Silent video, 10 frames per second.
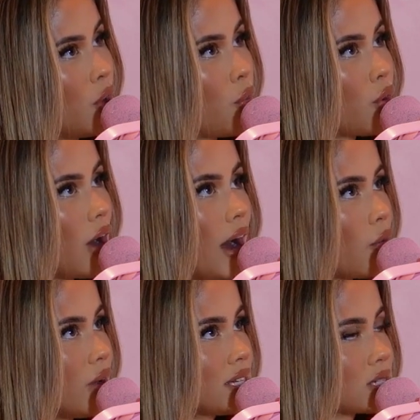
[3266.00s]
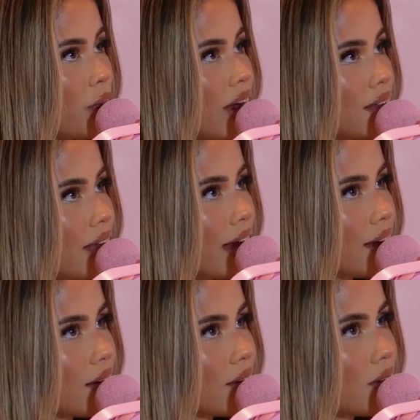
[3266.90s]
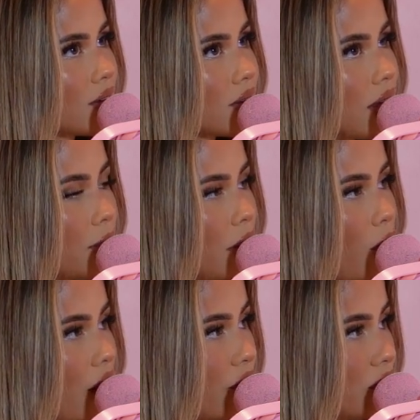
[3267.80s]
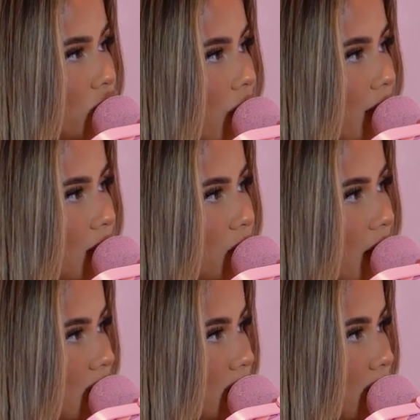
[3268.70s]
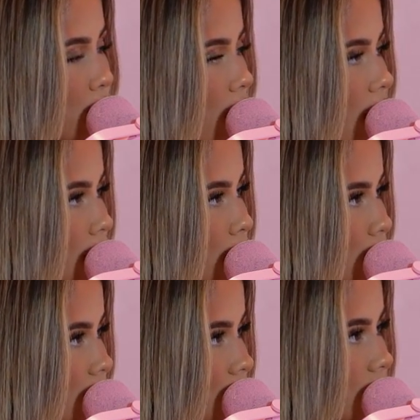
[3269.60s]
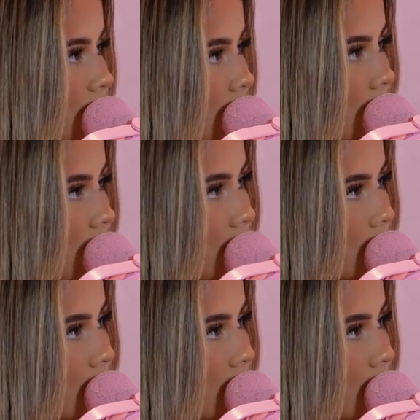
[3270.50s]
Well, I always wear like my white fox trackies with like just a white bodysuit underneath.